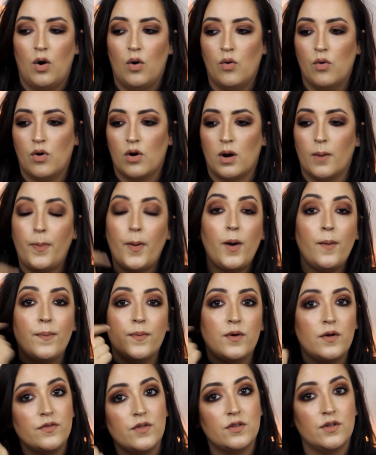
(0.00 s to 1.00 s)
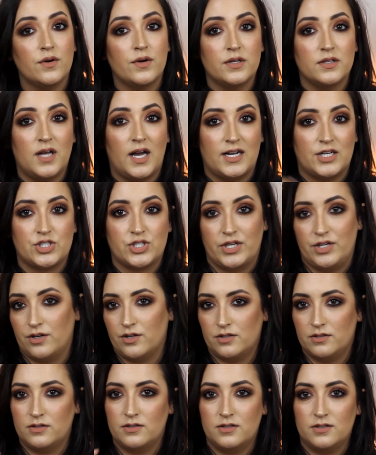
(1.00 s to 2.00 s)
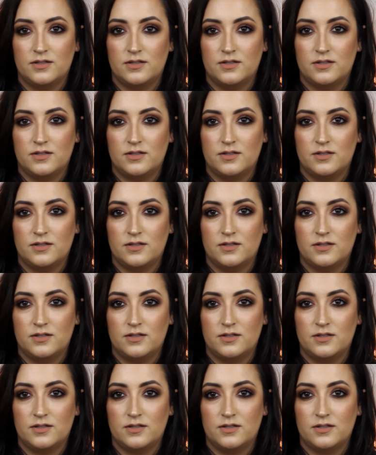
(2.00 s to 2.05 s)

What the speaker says: or a purple on the lower lash line, or,